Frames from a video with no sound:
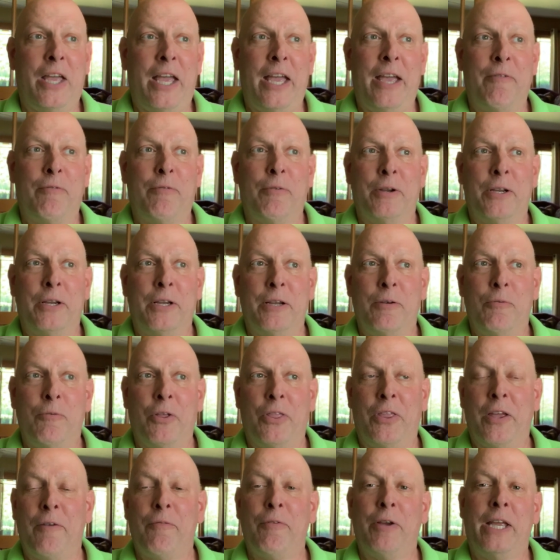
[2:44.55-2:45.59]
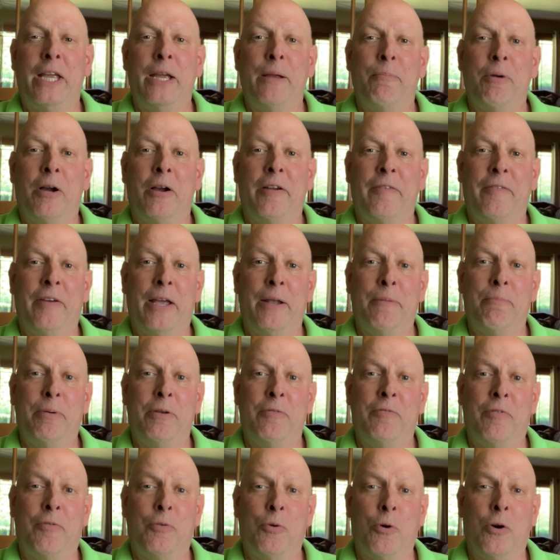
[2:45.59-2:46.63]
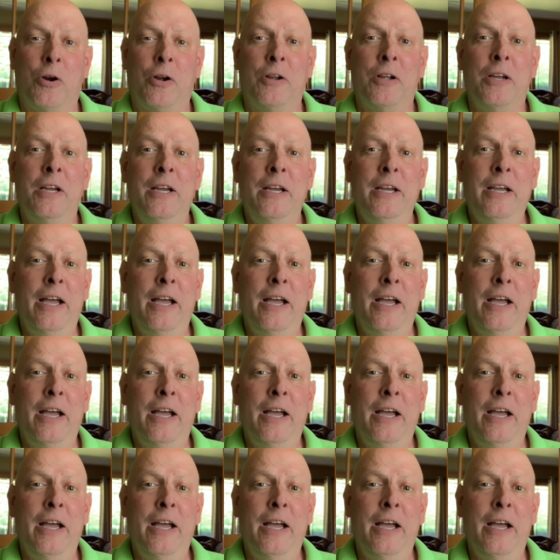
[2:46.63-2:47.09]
every chemo I've had before,